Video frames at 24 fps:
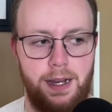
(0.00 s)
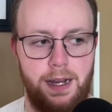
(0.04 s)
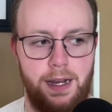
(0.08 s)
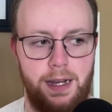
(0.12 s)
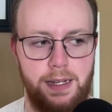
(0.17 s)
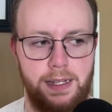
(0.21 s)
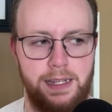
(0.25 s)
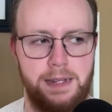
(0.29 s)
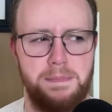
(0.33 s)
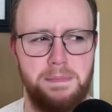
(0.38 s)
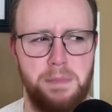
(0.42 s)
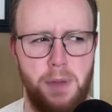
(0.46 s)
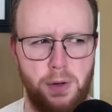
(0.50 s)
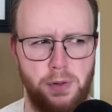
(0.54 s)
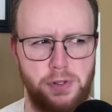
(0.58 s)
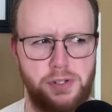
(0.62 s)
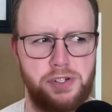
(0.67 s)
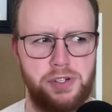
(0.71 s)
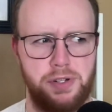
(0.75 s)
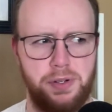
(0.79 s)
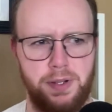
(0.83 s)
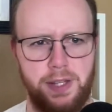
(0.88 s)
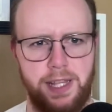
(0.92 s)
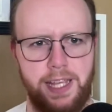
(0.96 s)

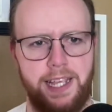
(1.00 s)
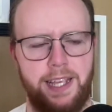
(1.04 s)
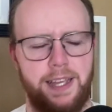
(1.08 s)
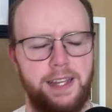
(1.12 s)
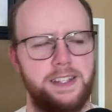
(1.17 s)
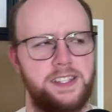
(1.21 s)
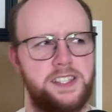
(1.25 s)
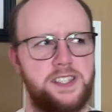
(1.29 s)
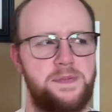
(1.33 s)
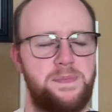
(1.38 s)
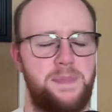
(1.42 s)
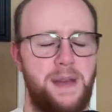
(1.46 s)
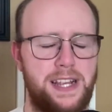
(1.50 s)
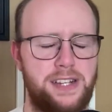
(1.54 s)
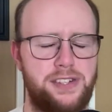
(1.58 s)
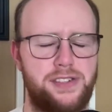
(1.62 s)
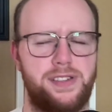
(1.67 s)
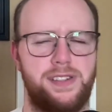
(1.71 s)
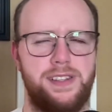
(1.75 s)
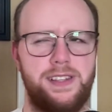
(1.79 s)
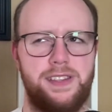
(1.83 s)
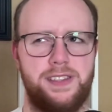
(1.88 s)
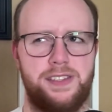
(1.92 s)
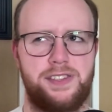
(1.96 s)
emotionally,
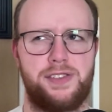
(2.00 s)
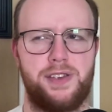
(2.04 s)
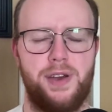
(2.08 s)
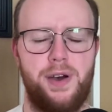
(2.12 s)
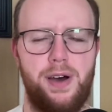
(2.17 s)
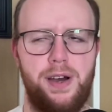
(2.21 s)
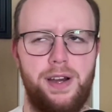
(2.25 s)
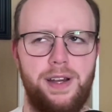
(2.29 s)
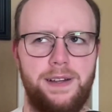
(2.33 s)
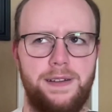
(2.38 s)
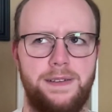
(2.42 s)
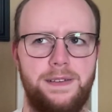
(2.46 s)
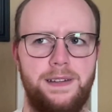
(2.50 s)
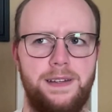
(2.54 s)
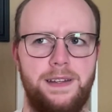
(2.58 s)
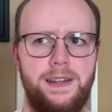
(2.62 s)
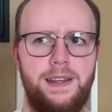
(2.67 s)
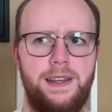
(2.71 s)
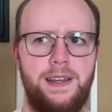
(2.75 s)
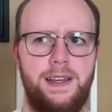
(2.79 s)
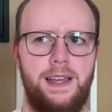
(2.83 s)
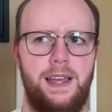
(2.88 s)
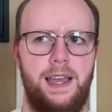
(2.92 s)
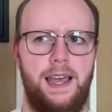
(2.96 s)
especially the song
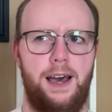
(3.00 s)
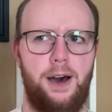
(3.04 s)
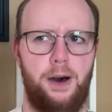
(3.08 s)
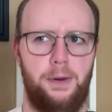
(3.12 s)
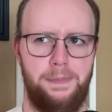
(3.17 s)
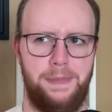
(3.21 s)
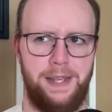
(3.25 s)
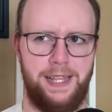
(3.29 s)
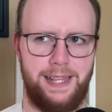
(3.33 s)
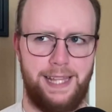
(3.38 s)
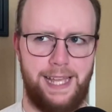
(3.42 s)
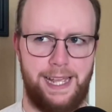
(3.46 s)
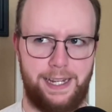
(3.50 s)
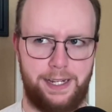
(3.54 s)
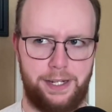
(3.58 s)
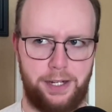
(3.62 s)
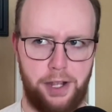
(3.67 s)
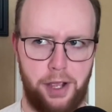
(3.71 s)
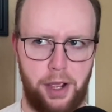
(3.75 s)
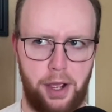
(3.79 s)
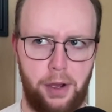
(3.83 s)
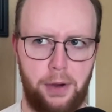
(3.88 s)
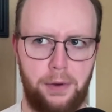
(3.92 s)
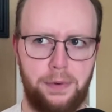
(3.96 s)
Help Me Let
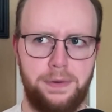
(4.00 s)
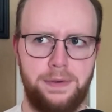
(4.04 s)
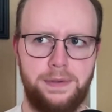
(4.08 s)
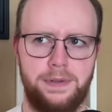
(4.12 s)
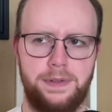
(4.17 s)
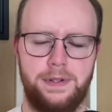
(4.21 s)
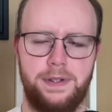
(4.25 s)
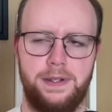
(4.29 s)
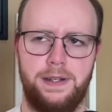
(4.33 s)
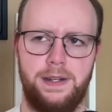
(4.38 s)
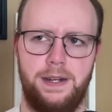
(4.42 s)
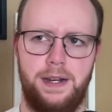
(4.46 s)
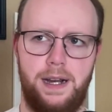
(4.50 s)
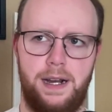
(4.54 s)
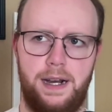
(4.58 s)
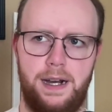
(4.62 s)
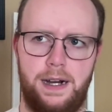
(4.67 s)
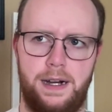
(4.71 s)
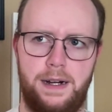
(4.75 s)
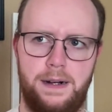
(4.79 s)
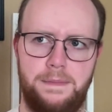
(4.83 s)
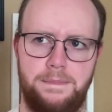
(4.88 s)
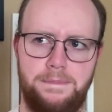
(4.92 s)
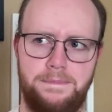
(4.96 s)
Go
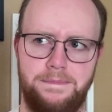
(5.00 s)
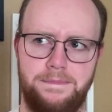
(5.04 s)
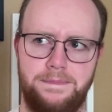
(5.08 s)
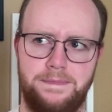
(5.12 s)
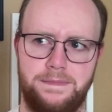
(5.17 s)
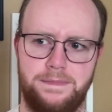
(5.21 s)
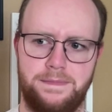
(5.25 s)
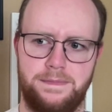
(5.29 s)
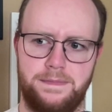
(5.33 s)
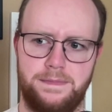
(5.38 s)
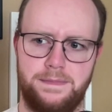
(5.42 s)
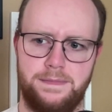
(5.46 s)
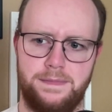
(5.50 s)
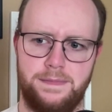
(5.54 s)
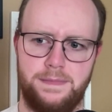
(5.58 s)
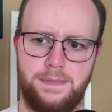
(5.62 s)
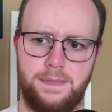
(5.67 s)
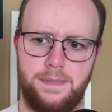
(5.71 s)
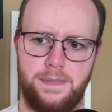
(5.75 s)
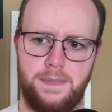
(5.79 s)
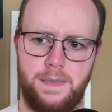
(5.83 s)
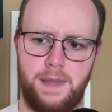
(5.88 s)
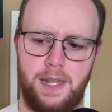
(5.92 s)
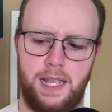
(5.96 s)

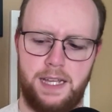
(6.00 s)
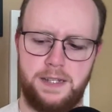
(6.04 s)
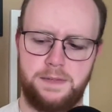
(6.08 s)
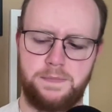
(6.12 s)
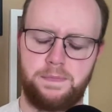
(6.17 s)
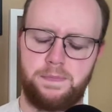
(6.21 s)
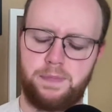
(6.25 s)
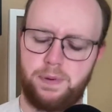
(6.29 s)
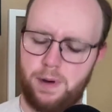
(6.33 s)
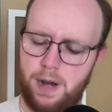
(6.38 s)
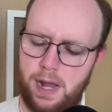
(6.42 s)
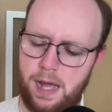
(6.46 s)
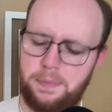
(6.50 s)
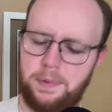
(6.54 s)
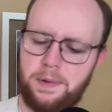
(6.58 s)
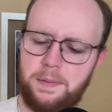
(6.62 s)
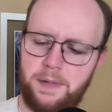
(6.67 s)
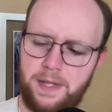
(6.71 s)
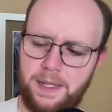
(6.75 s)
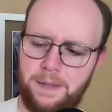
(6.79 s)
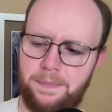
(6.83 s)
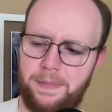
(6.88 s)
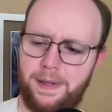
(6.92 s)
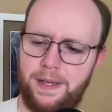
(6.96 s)
has
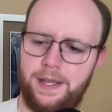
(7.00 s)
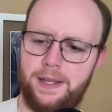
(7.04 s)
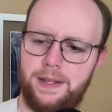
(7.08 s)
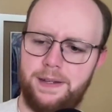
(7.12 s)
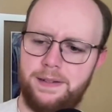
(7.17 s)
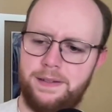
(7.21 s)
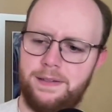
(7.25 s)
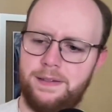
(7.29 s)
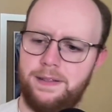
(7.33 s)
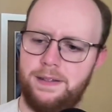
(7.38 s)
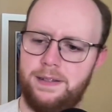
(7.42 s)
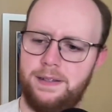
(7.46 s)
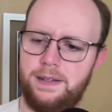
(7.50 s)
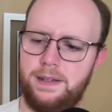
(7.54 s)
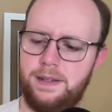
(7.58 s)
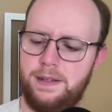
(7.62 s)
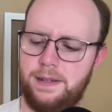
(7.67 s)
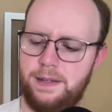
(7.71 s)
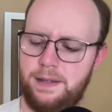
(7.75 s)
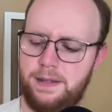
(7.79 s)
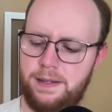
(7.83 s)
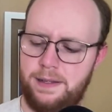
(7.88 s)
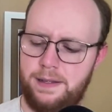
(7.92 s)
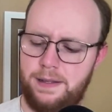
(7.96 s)
probably been
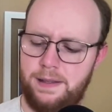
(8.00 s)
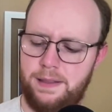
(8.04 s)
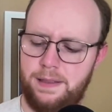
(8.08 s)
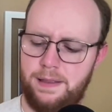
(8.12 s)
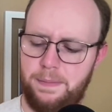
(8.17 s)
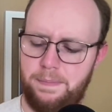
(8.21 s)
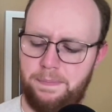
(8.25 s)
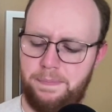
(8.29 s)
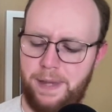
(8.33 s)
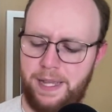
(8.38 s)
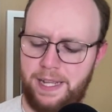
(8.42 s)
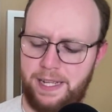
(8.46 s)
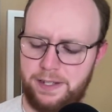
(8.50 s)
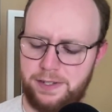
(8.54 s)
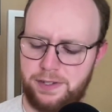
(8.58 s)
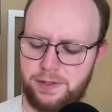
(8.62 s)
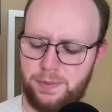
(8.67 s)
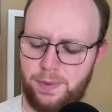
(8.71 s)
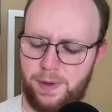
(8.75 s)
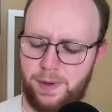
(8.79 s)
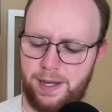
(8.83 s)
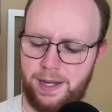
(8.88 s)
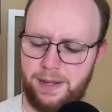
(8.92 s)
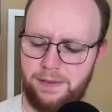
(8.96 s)
the biggest
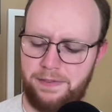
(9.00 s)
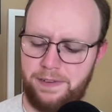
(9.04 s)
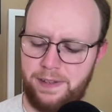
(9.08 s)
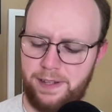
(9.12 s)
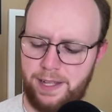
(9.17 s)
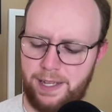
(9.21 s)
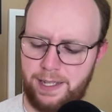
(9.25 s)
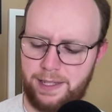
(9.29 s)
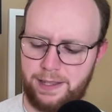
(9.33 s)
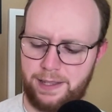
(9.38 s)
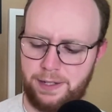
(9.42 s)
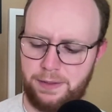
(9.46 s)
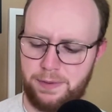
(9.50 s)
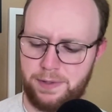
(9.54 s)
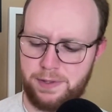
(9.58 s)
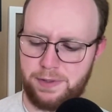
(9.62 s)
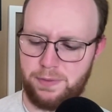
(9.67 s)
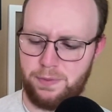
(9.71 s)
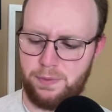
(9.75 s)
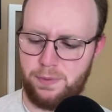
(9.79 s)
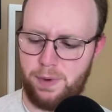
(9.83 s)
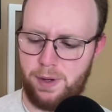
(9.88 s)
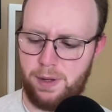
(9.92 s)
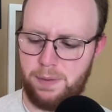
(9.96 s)
one. I feel like there was
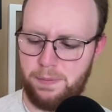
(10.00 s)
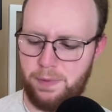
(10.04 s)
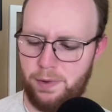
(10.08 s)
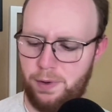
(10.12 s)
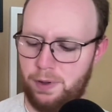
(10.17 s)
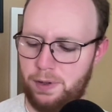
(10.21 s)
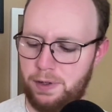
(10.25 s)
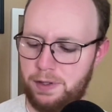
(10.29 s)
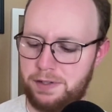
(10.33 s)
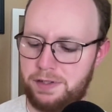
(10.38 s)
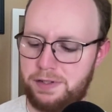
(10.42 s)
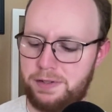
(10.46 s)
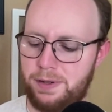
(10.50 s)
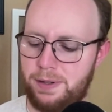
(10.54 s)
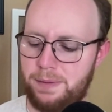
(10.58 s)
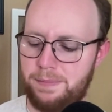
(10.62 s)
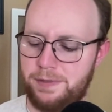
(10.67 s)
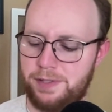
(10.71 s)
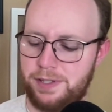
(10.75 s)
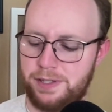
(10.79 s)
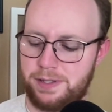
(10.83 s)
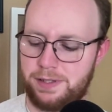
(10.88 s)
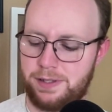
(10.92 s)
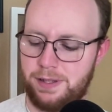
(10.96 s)
one more, so I'm
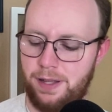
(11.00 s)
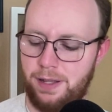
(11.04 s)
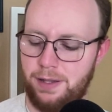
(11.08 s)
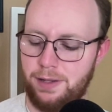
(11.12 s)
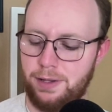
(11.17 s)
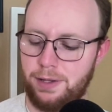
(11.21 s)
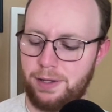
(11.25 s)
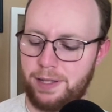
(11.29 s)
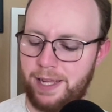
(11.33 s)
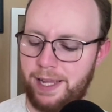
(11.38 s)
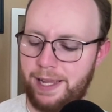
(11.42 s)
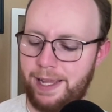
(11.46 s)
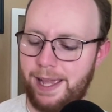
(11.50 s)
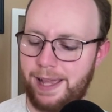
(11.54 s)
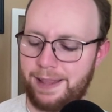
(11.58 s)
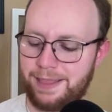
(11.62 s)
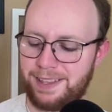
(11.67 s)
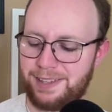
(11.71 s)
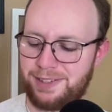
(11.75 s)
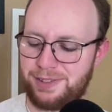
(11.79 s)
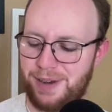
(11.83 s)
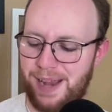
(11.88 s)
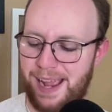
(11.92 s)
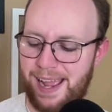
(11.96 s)
just looking at the
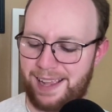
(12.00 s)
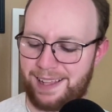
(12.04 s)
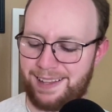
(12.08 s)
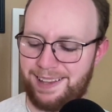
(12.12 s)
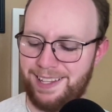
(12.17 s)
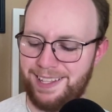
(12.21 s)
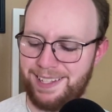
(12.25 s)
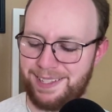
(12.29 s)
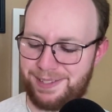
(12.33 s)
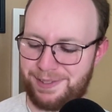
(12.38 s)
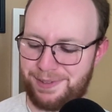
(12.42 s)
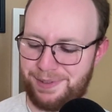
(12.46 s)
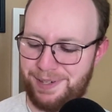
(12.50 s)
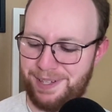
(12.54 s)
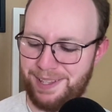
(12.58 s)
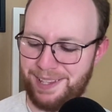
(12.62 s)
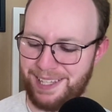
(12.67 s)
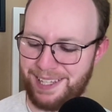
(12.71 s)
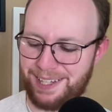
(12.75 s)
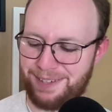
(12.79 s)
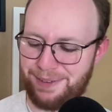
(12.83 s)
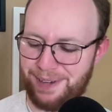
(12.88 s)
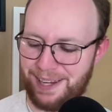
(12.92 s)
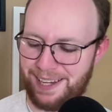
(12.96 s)
track list really
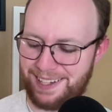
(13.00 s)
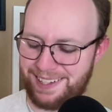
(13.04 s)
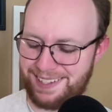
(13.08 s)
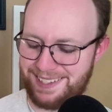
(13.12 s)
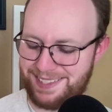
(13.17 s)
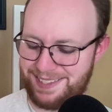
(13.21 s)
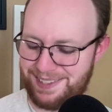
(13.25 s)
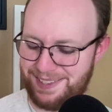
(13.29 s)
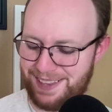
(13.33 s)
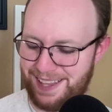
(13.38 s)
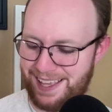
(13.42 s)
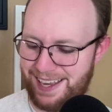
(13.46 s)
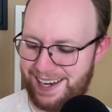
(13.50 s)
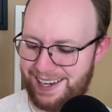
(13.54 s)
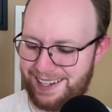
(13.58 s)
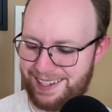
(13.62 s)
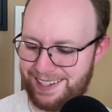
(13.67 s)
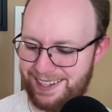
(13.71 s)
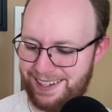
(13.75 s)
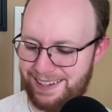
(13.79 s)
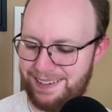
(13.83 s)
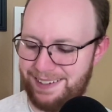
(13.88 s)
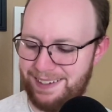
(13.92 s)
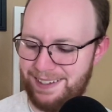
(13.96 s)
quick so that I can